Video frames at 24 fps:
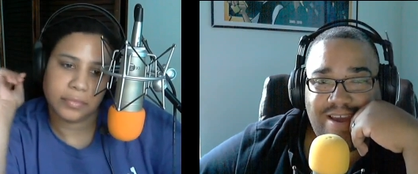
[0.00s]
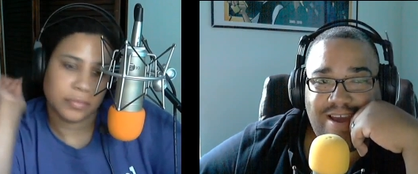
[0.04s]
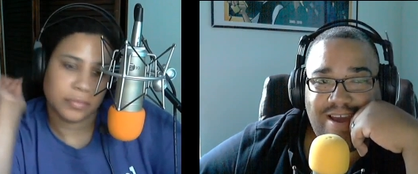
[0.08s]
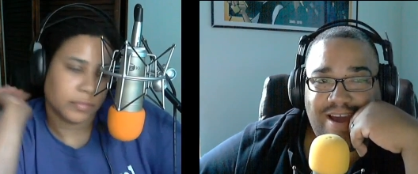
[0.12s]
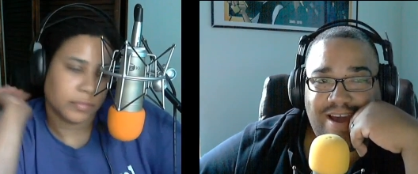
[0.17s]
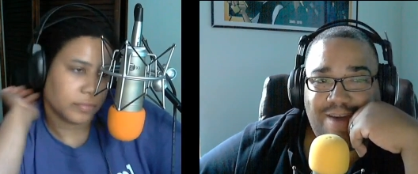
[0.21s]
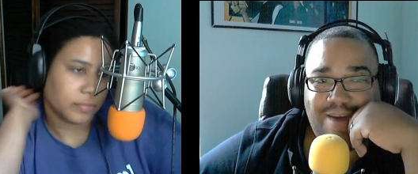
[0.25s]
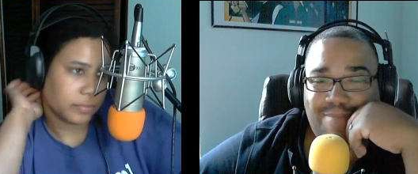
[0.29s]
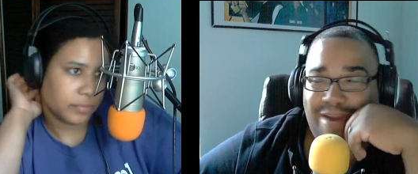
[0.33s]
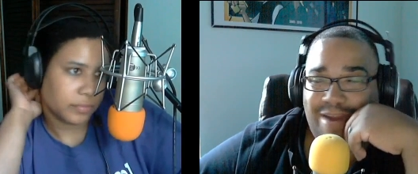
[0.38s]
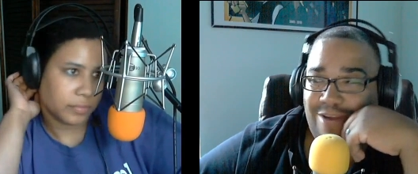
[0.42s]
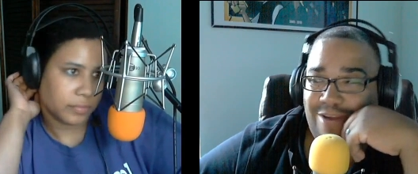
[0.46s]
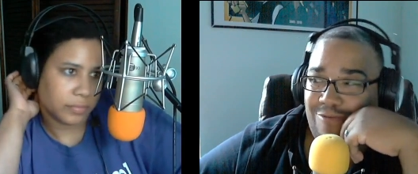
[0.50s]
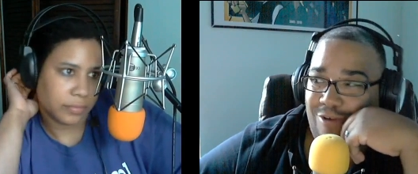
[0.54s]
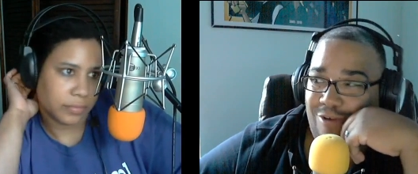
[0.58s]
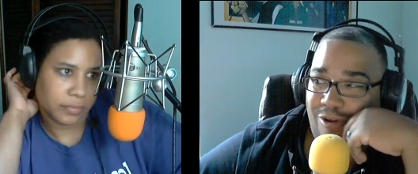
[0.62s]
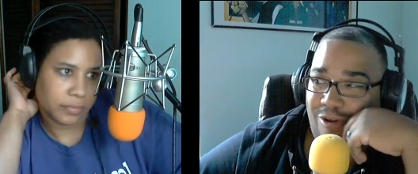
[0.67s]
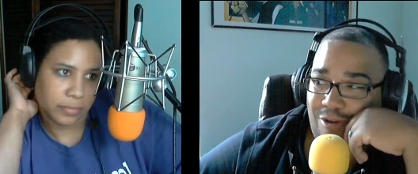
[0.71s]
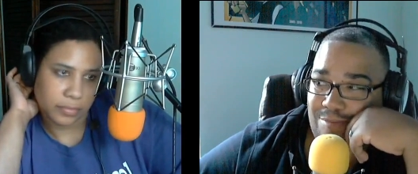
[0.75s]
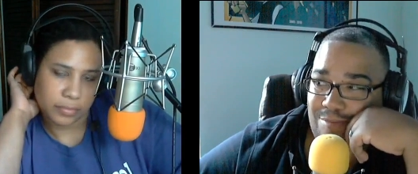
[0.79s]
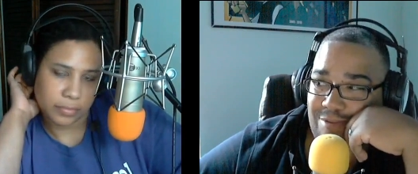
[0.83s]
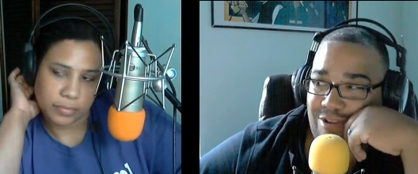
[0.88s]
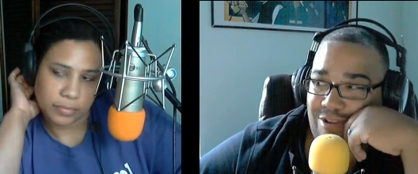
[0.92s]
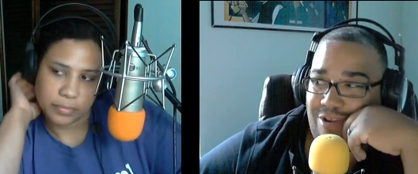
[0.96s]
Speaker 1: I might roll
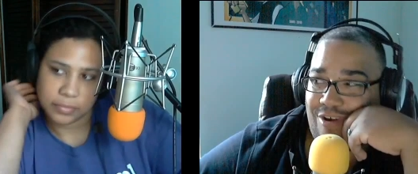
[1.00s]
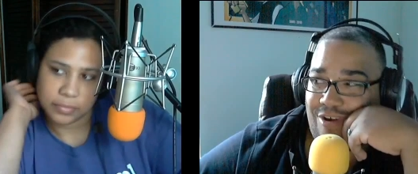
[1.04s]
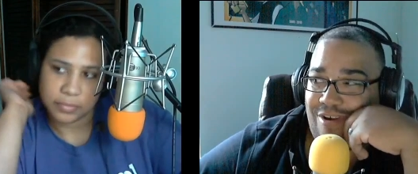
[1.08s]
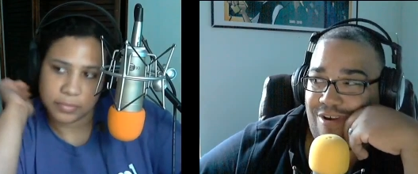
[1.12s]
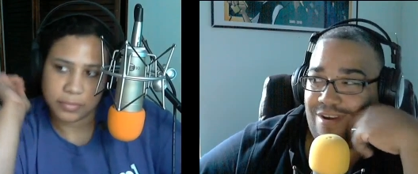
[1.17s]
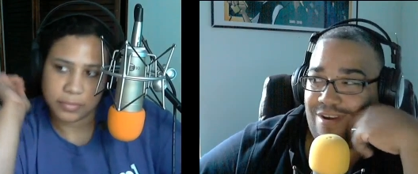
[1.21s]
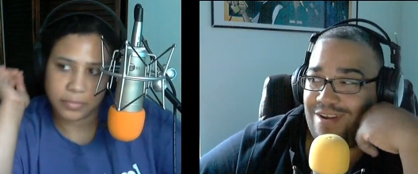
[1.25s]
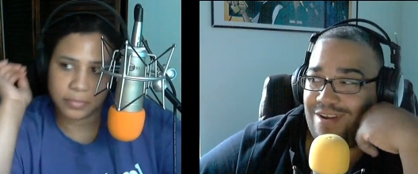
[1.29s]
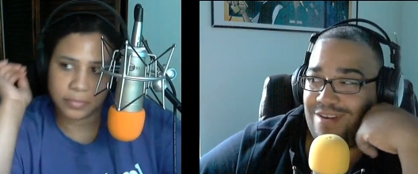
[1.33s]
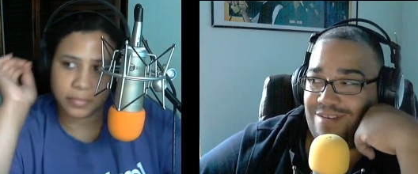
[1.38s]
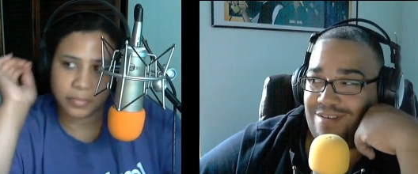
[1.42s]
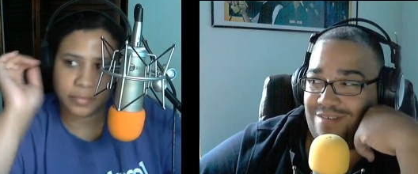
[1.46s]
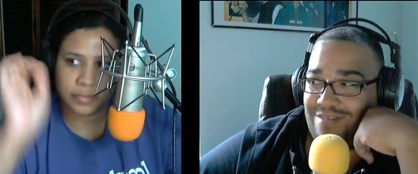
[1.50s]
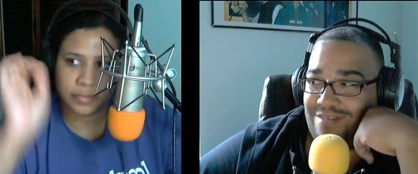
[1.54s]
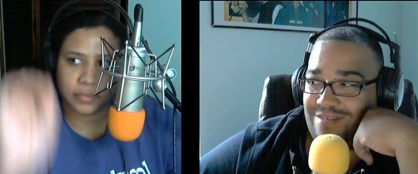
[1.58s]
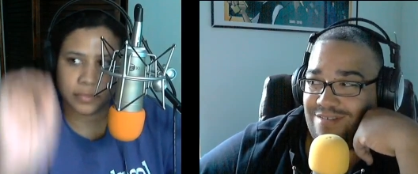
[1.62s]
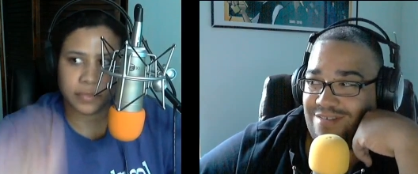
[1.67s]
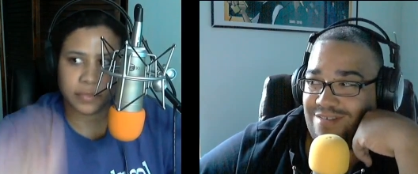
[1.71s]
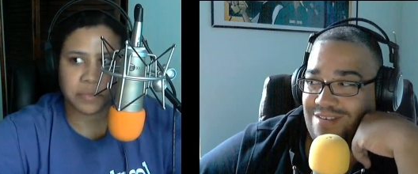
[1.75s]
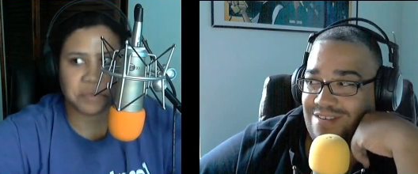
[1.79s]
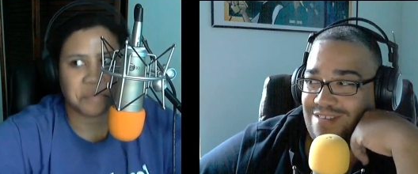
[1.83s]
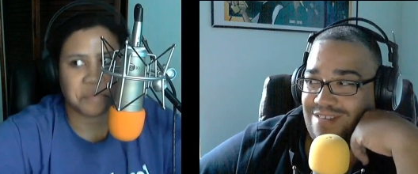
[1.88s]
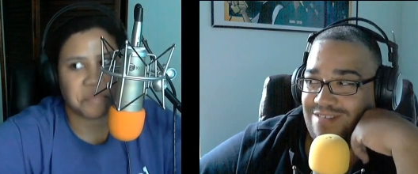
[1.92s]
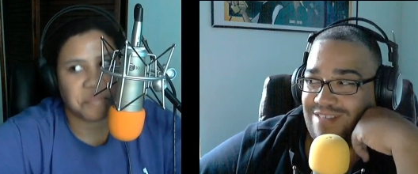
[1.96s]
up to Target and
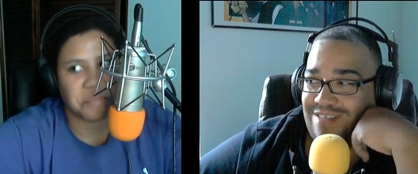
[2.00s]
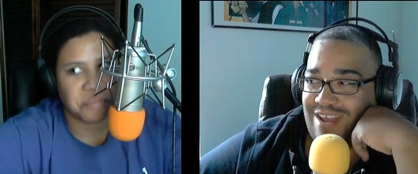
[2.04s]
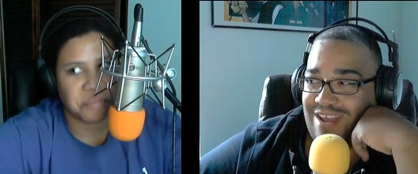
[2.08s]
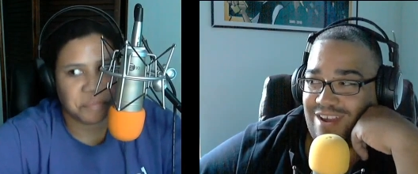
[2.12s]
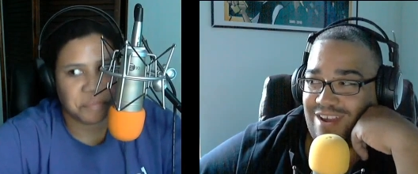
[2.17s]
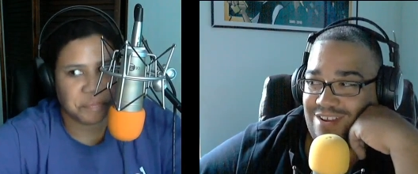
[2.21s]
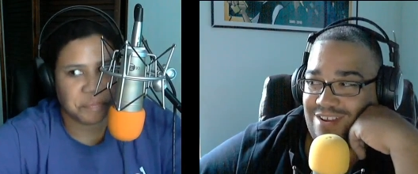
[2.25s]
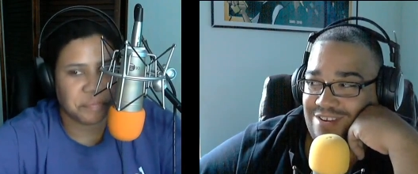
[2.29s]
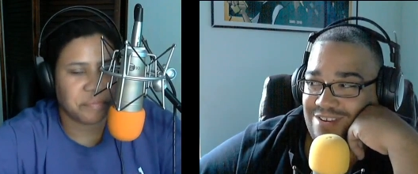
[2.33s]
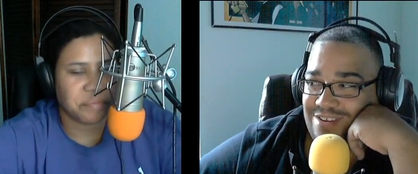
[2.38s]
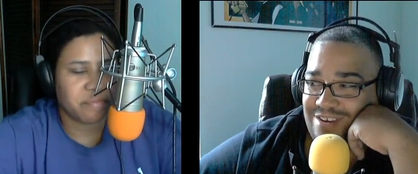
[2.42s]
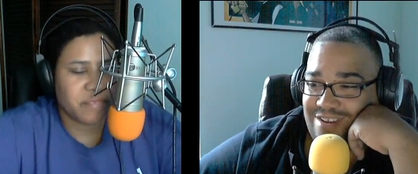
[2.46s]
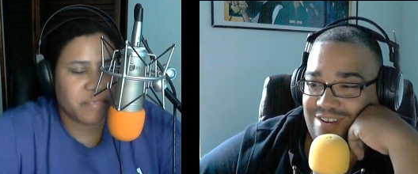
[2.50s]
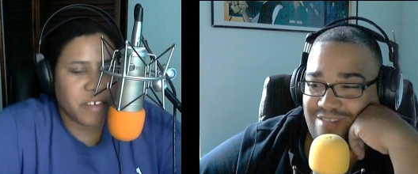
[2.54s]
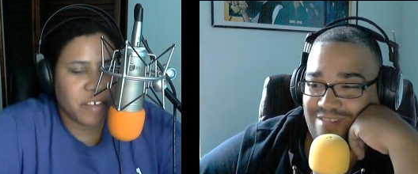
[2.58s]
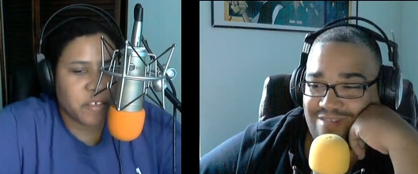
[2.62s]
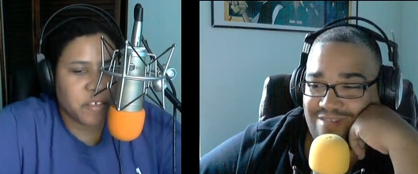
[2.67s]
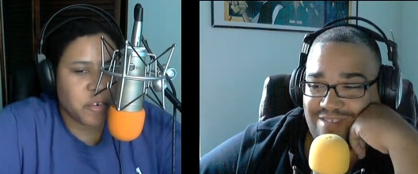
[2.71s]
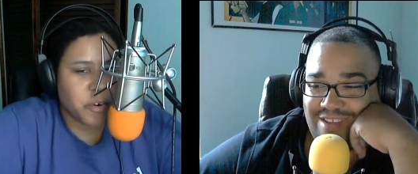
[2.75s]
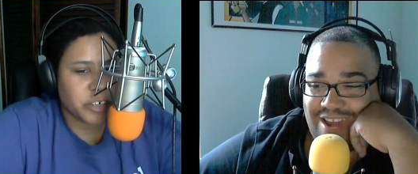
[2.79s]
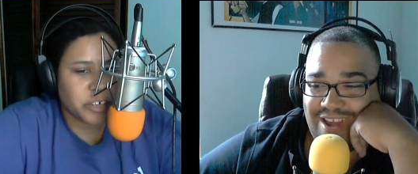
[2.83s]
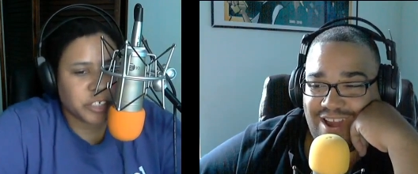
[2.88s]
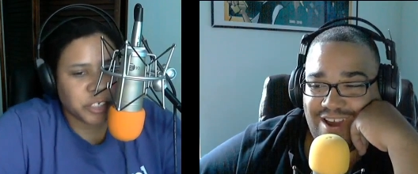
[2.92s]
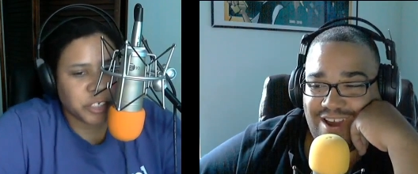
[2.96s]
just take a look and of see
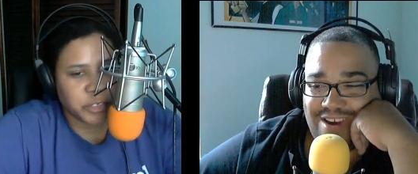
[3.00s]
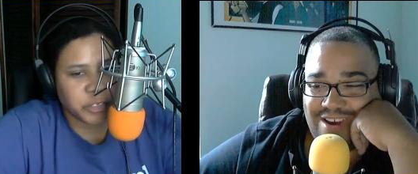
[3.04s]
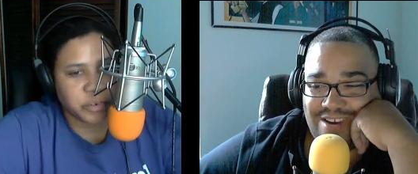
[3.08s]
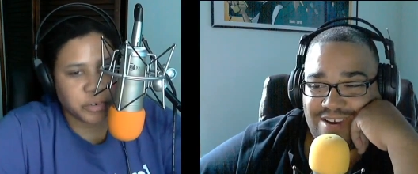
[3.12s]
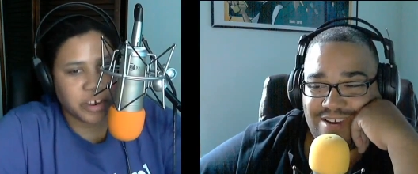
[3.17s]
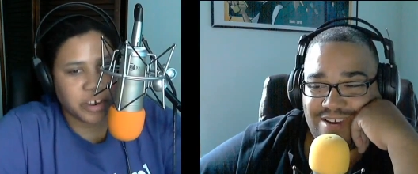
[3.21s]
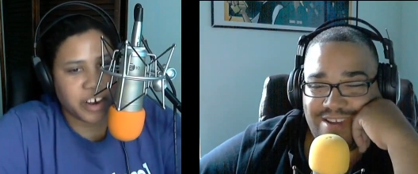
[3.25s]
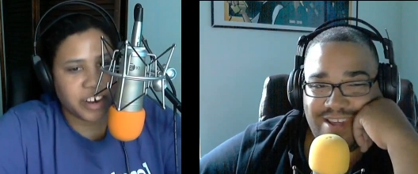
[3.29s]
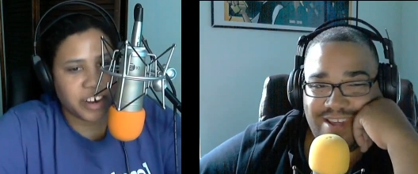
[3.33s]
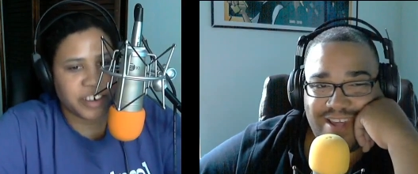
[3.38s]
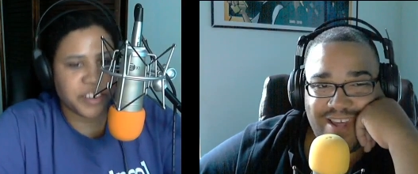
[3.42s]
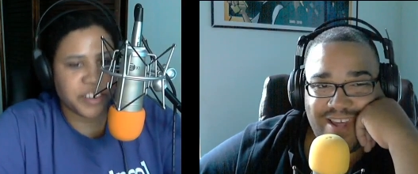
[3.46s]
course how, you are.